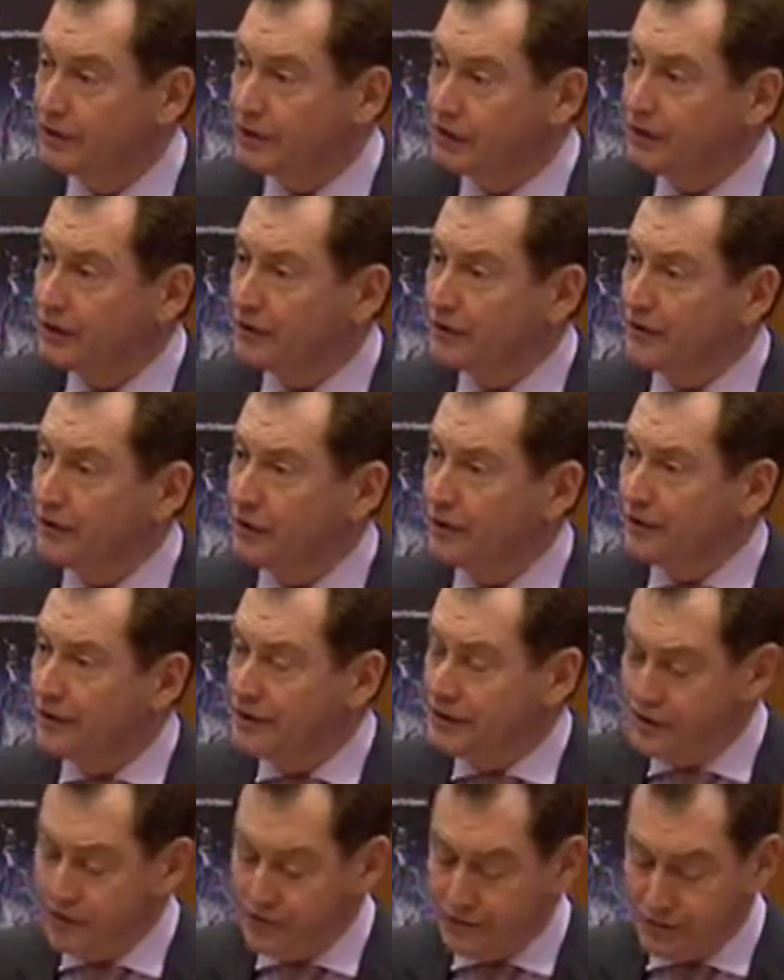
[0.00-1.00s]
in the early
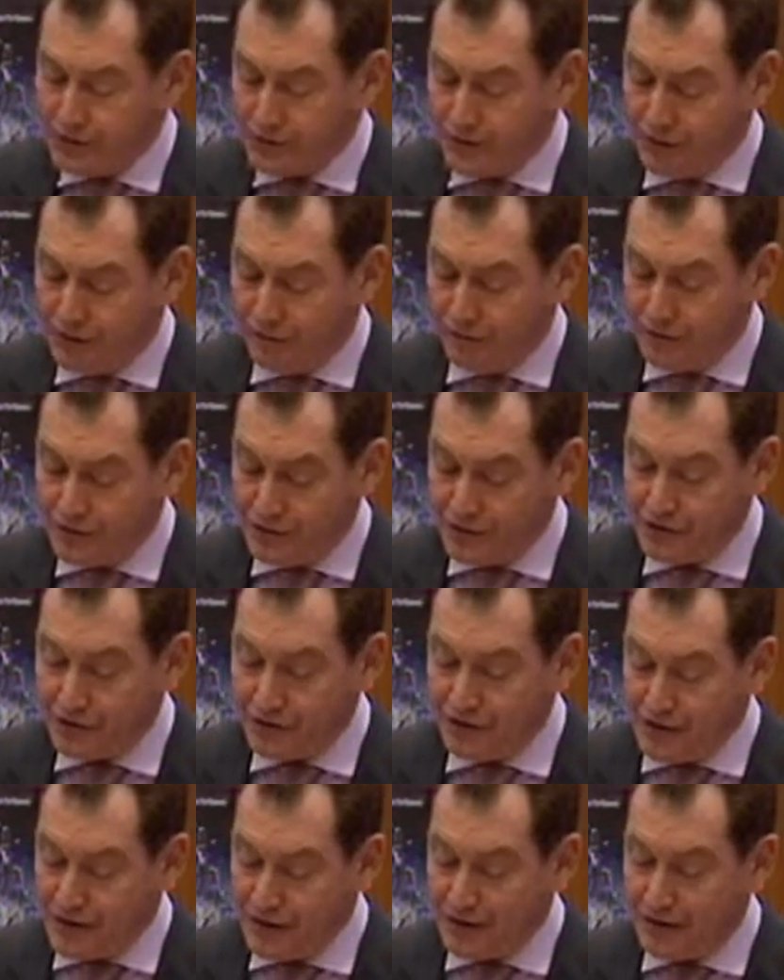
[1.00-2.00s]
years of this
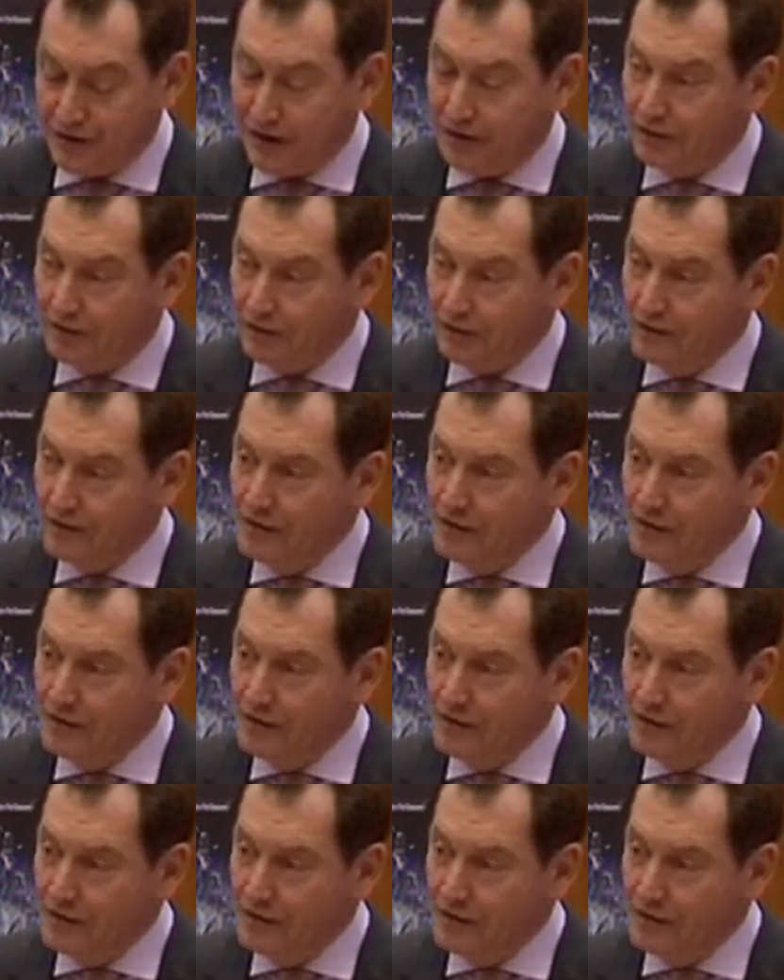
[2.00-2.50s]
decade.